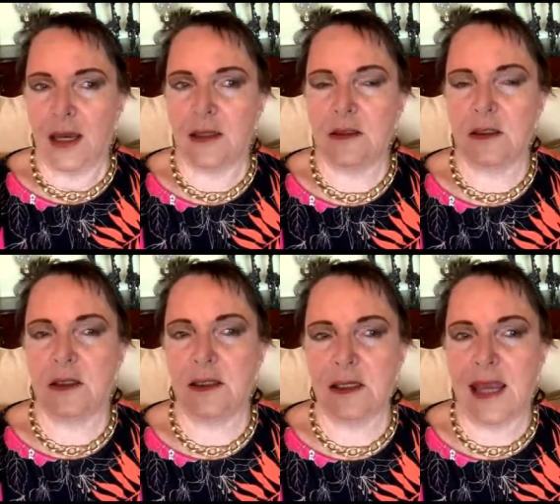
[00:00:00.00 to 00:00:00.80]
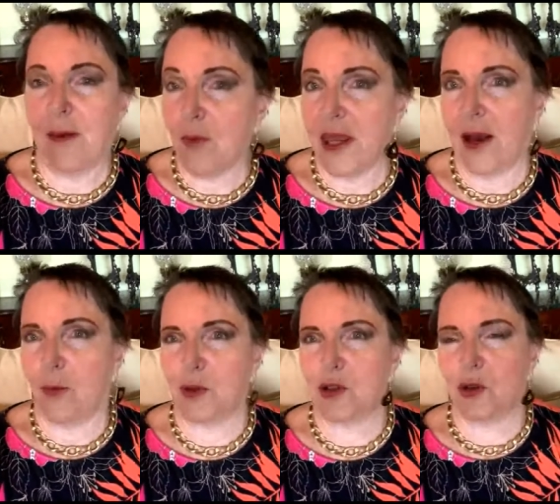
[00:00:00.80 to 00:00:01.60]
and can we
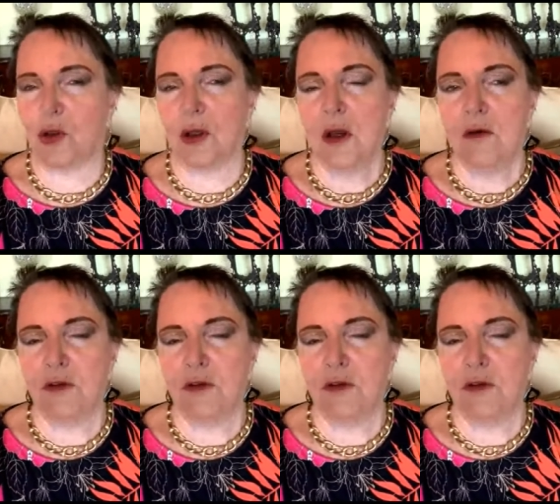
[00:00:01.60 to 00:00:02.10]
help at all?